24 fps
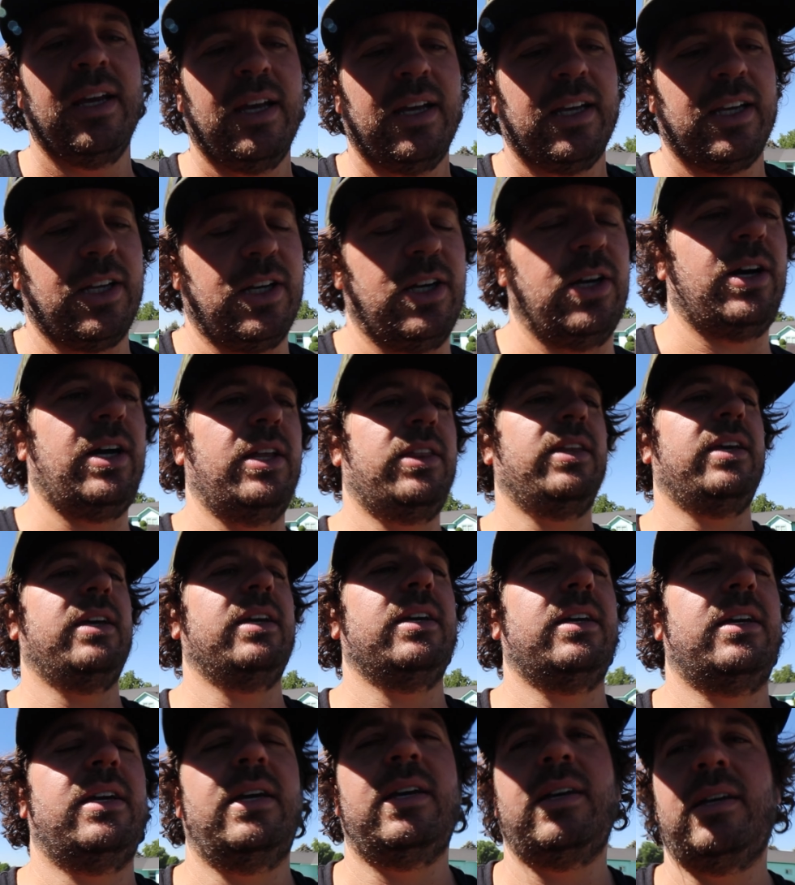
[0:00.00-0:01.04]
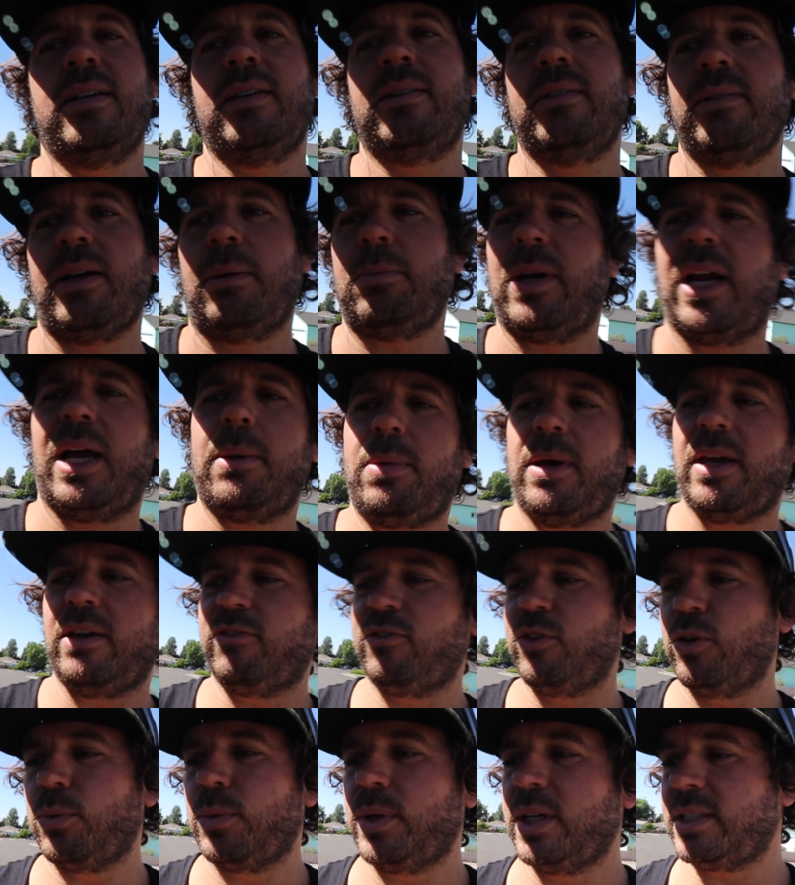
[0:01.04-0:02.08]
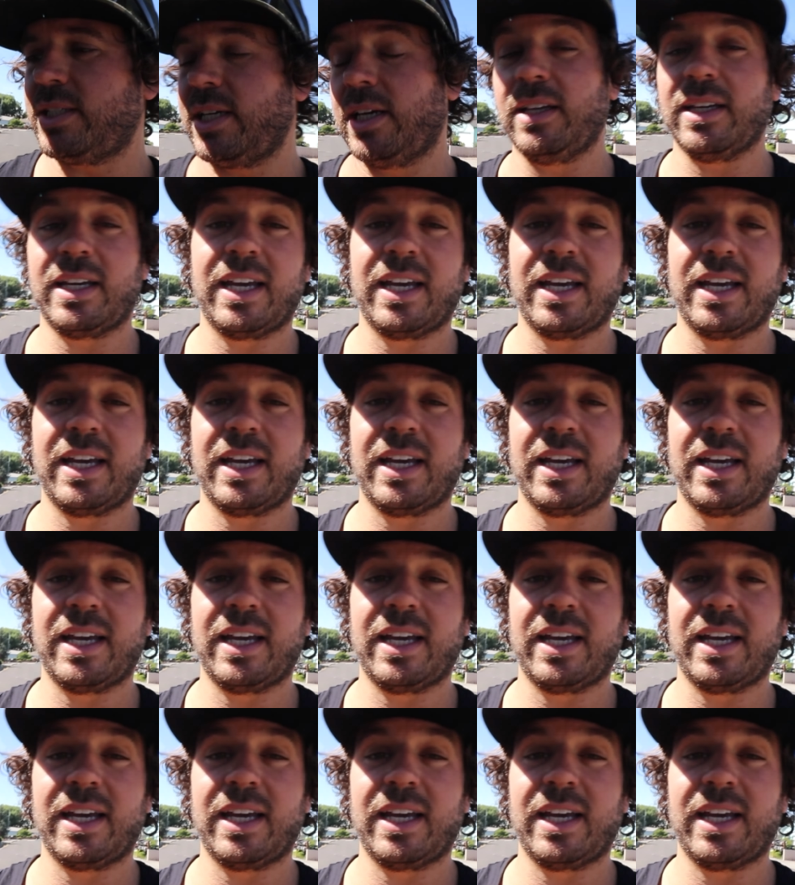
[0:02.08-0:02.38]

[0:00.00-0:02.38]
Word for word: you know, I think, I mean, I paid full retail.